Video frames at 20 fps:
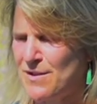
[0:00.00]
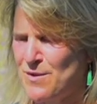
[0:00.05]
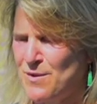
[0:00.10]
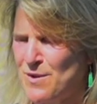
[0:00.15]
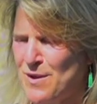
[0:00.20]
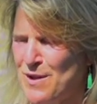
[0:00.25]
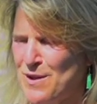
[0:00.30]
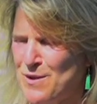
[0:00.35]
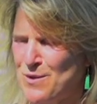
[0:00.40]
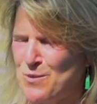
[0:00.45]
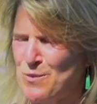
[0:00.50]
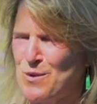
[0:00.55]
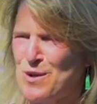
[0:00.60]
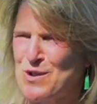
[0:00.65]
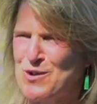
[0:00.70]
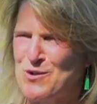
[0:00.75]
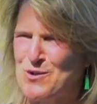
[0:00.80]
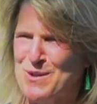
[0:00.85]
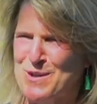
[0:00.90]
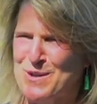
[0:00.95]
its
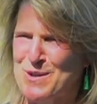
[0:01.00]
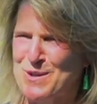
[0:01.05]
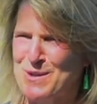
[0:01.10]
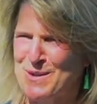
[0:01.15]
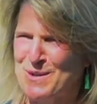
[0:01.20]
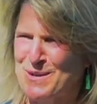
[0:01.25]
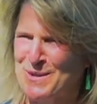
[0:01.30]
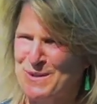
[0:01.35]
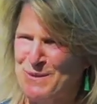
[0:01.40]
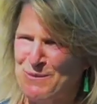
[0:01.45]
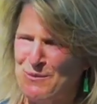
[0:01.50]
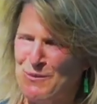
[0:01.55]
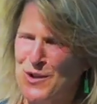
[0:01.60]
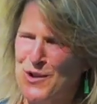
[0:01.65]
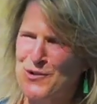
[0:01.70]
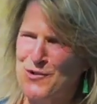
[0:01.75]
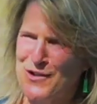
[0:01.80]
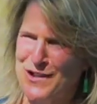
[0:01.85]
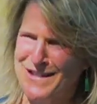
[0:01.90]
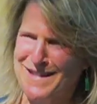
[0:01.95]

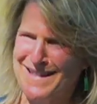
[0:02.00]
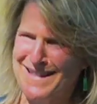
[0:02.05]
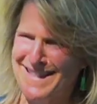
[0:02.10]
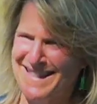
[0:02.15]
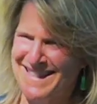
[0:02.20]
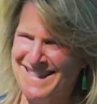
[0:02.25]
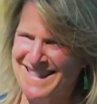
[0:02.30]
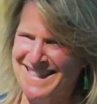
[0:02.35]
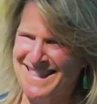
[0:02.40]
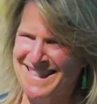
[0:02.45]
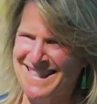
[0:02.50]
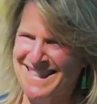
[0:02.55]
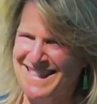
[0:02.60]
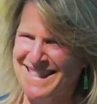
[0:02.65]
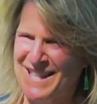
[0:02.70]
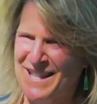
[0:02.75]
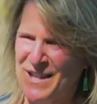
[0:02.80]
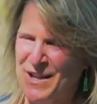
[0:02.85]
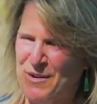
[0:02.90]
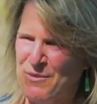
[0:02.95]
wondrousness,
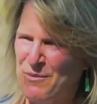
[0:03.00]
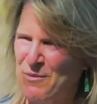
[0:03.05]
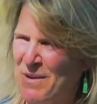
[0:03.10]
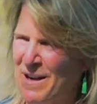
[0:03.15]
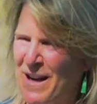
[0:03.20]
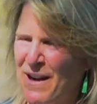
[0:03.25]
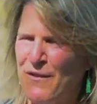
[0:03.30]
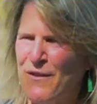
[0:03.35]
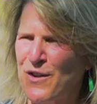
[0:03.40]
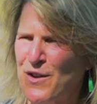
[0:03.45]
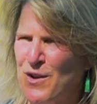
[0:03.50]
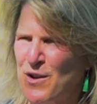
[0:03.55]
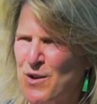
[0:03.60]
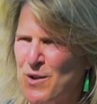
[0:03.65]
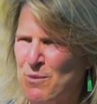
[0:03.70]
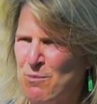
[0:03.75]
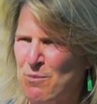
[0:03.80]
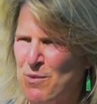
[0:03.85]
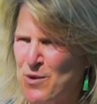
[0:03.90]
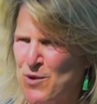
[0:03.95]
whatever
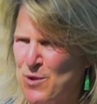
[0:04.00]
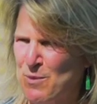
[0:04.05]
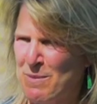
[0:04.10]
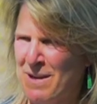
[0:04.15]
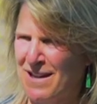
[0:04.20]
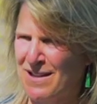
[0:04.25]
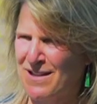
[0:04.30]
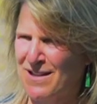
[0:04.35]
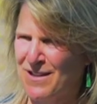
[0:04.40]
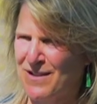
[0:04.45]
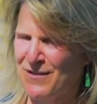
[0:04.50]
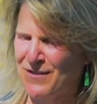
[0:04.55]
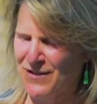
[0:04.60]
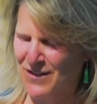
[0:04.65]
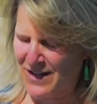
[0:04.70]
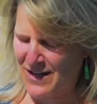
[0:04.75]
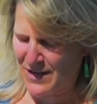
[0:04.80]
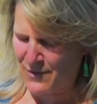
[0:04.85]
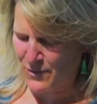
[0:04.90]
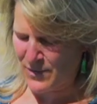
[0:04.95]
your perspective, right?